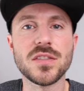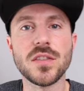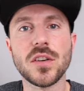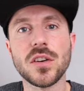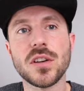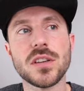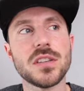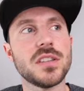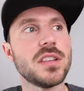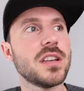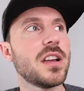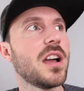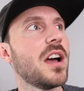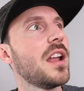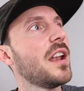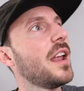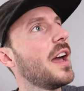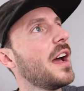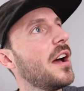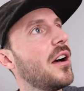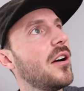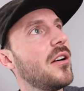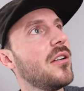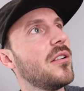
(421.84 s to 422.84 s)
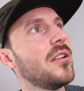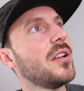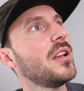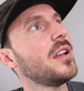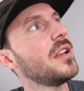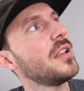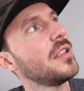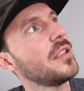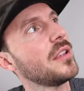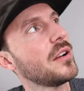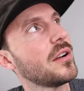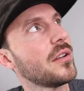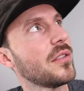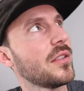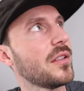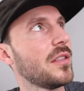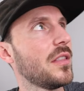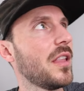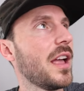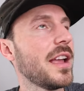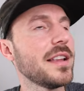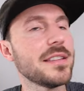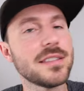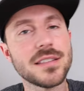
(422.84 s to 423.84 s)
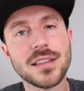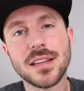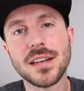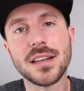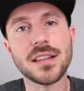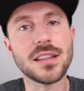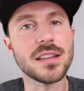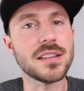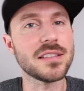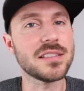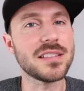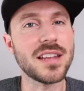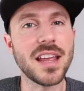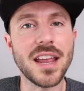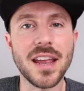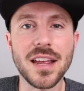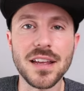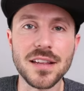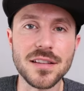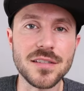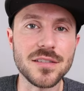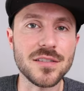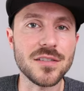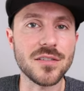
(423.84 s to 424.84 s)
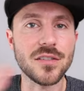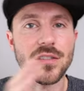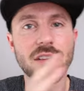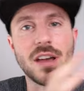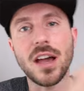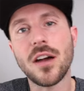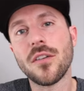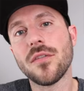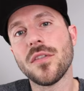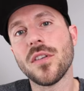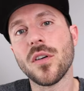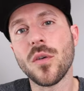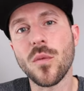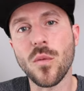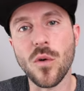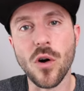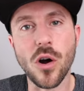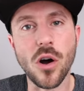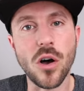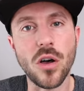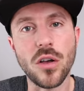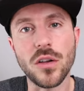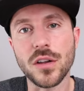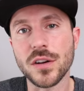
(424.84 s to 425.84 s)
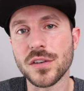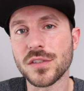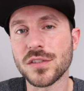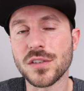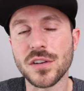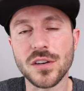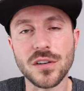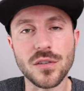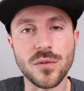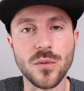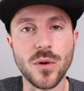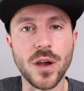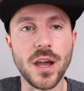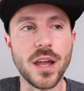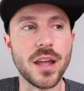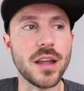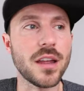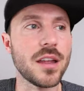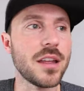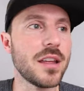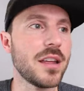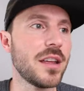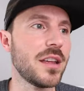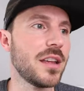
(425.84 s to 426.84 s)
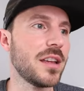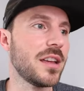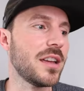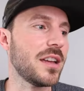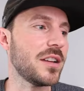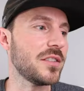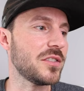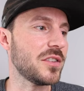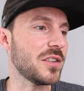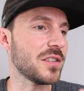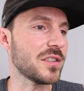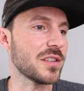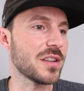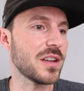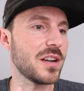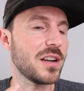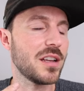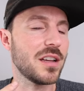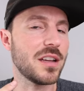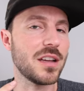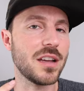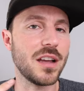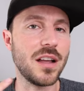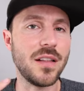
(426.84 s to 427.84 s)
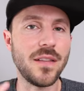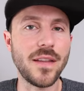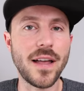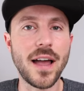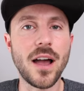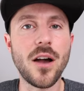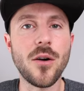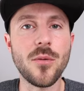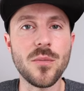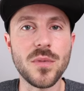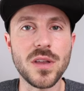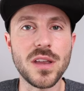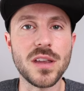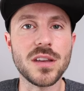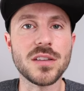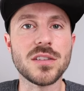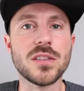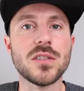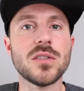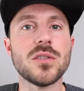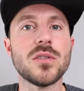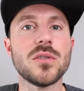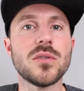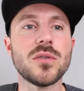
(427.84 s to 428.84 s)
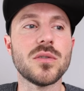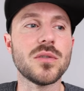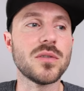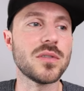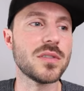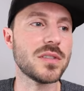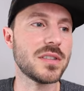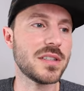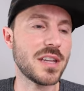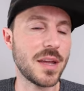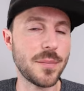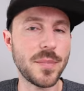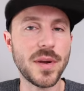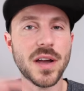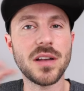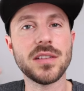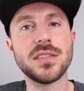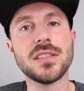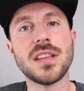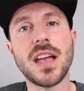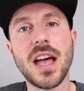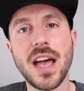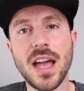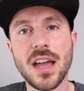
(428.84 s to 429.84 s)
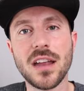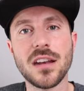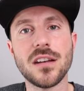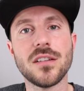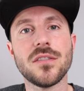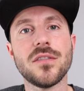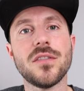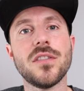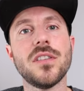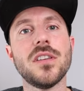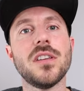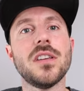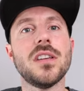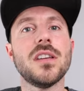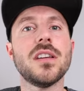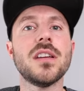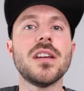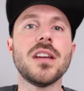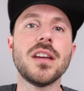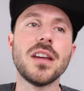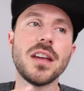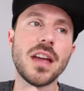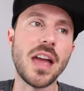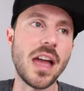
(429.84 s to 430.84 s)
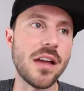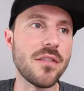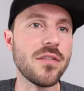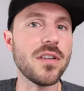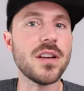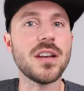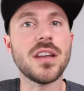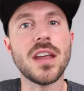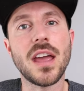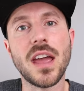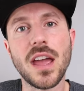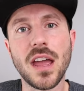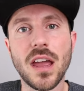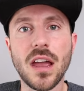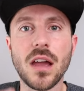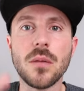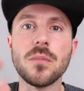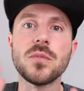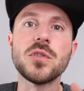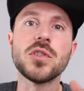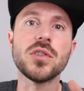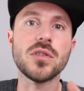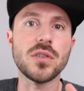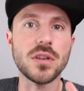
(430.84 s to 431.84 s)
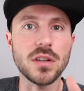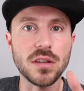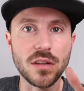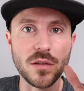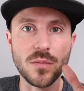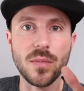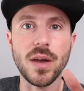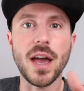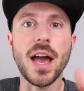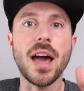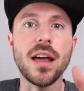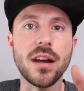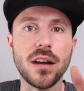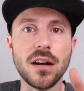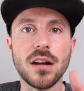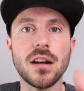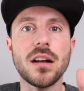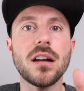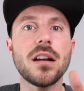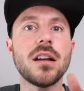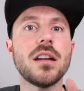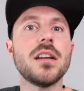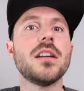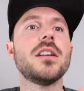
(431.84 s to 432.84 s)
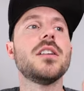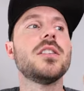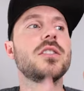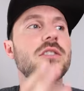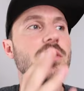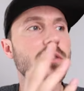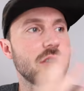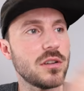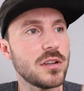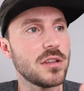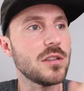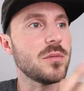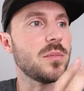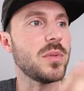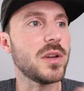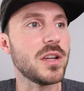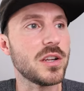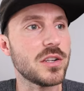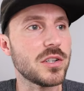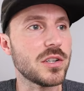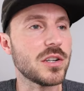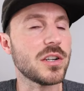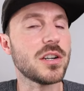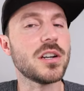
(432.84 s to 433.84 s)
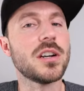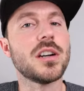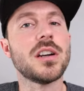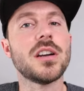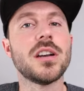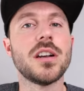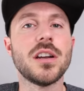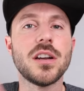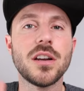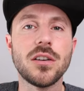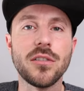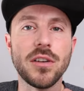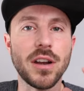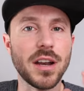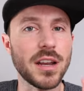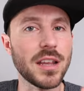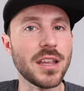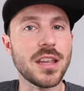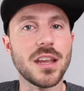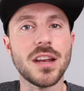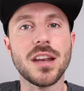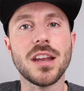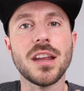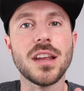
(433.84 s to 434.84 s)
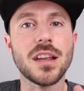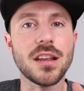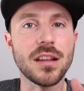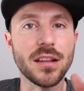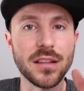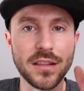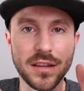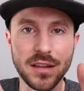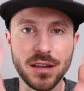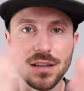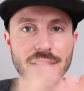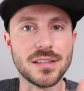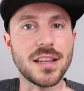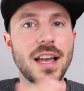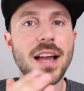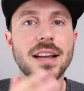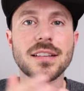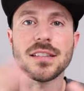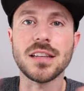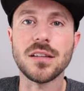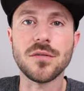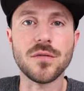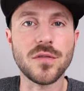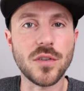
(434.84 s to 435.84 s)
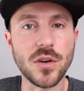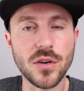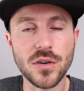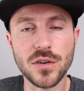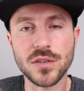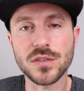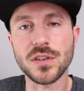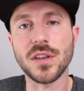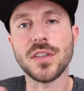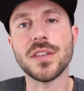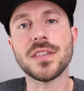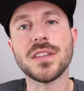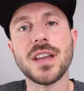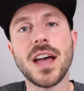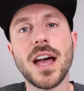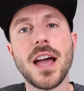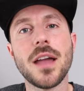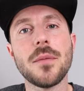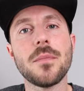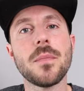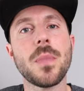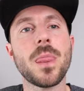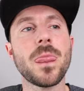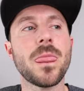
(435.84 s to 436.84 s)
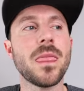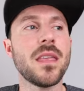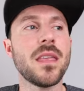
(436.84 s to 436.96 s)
focusing on how, you know, the lights hitting the stands or the outfield wall in a certain way. It's just going to allow me to step outside of the everyday I'm shooting the batter, shooting the pitcher, right, getting the exact same photos all the time.